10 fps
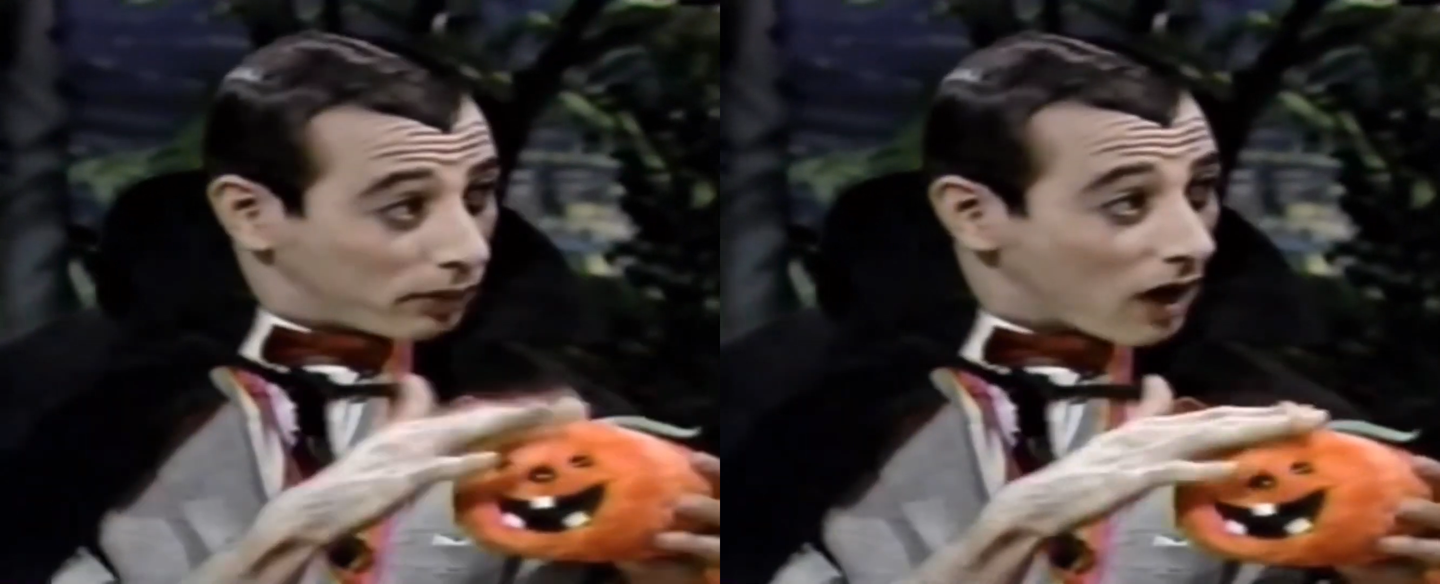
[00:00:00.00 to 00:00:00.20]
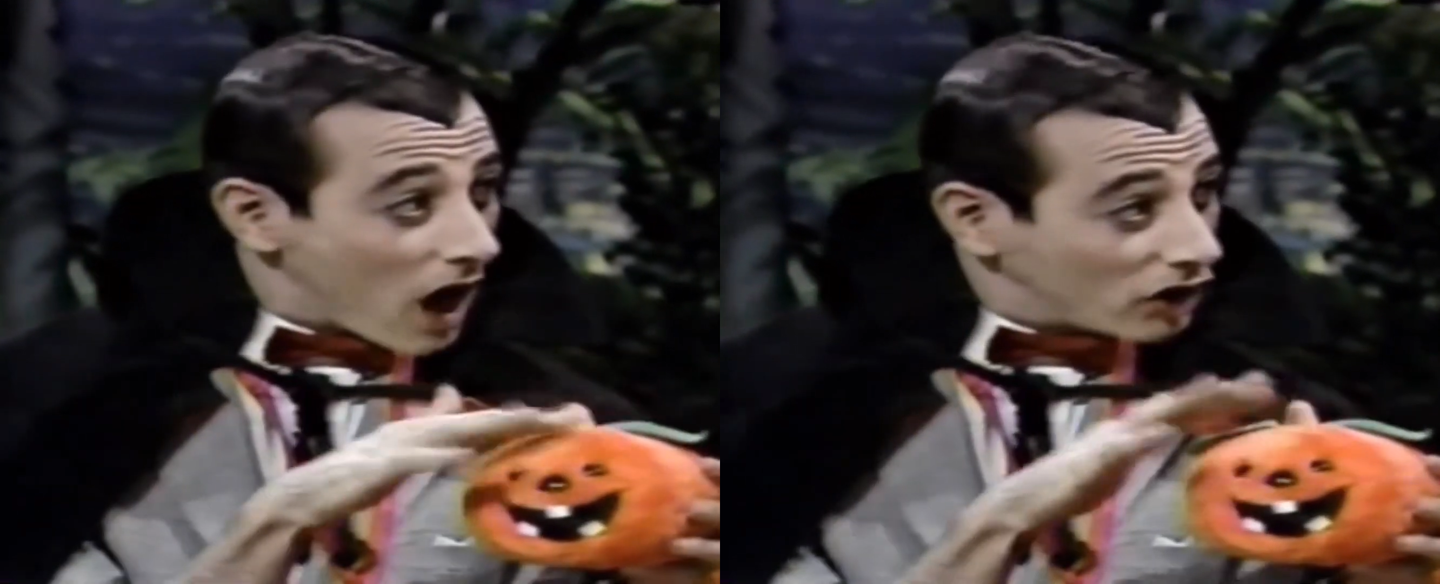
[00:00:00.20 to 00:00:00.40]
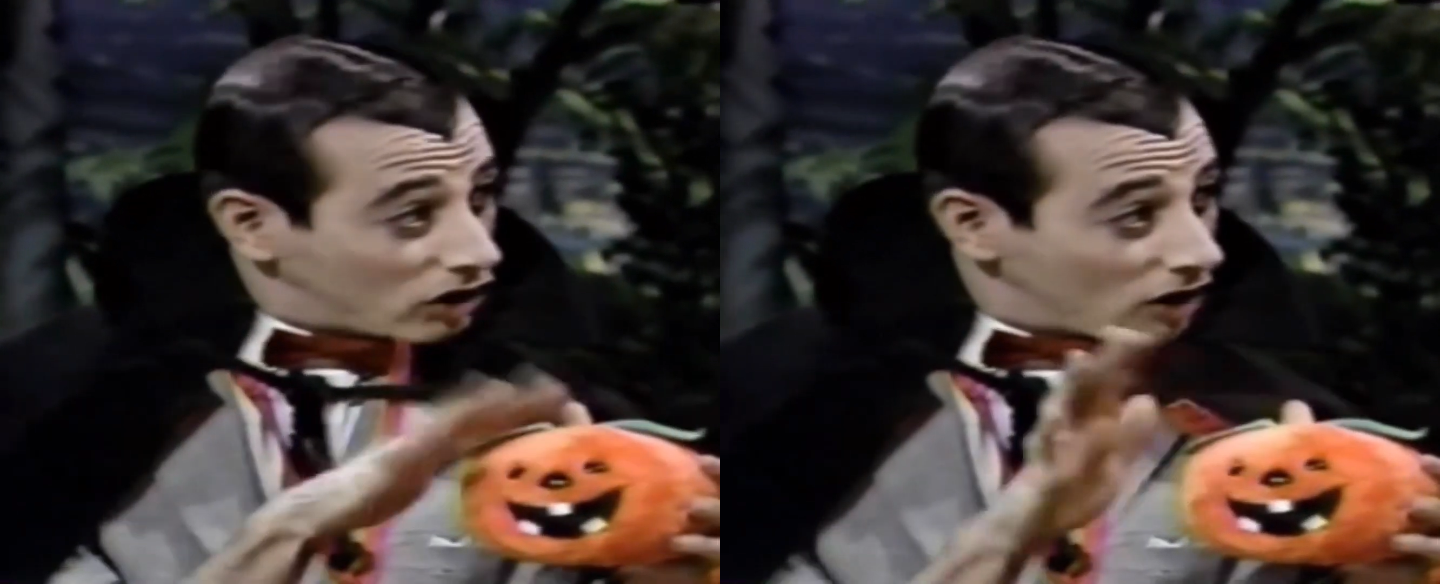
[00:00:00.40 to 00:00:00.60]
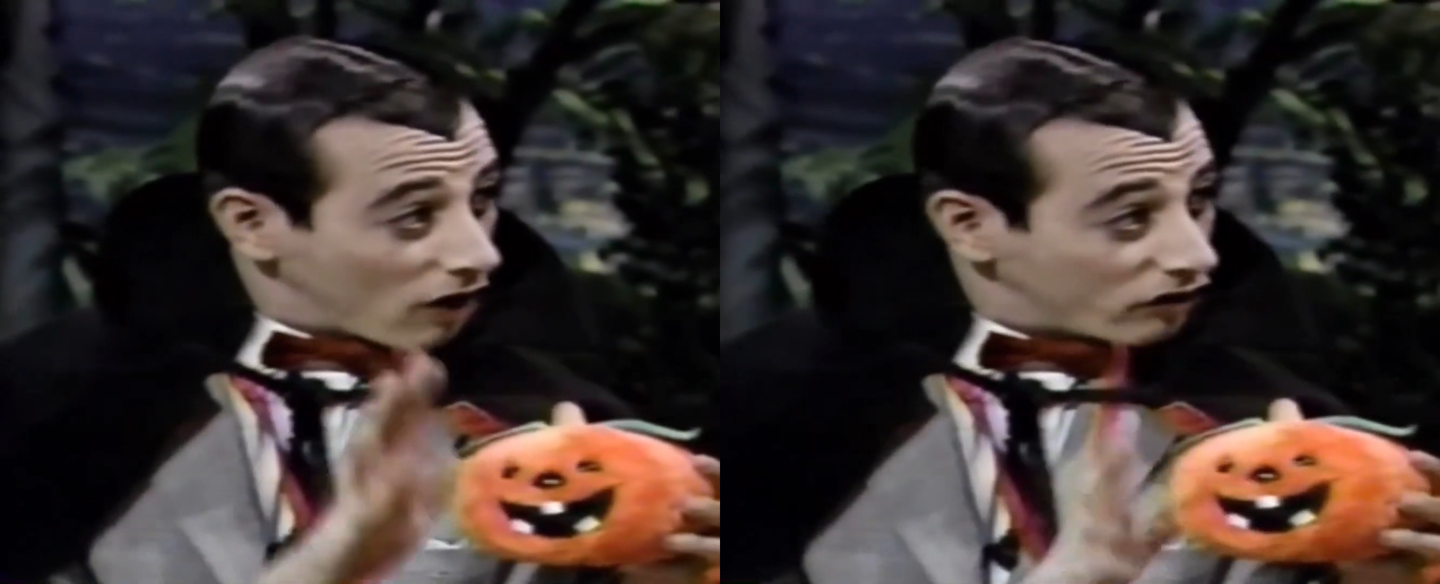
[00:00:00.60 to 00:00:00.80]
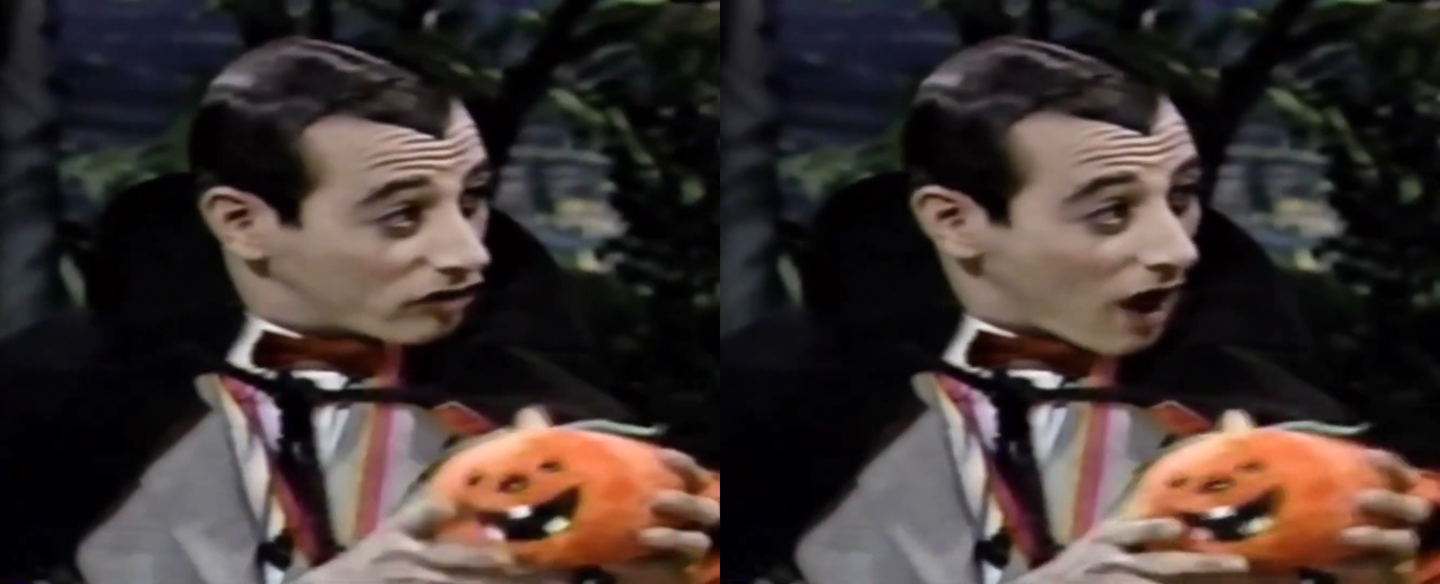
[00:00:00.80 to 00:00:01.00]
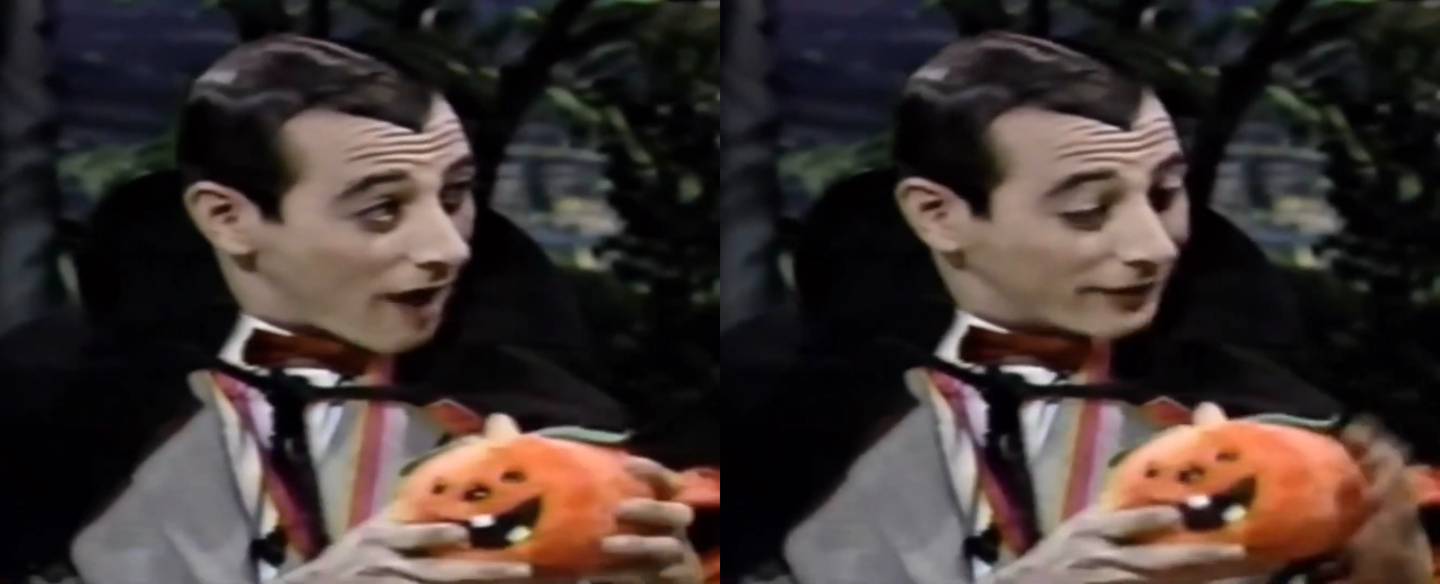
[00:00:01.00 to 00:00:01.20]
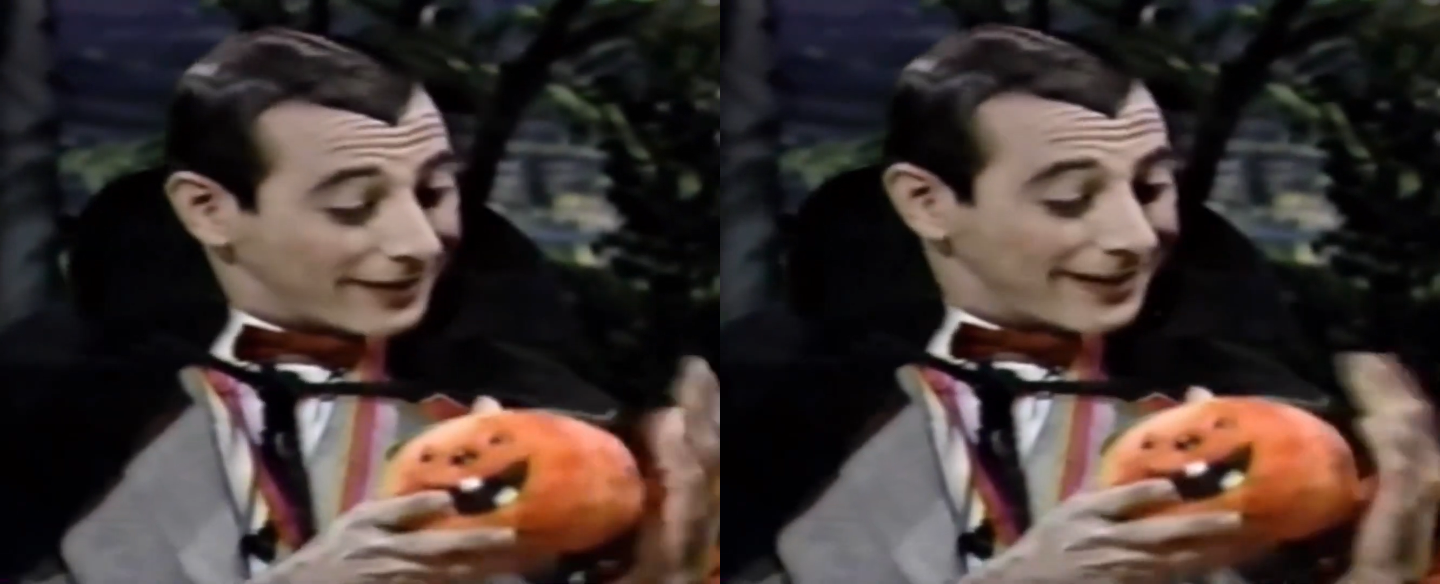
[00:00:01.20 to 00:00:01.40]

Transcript: plush, you know, soft.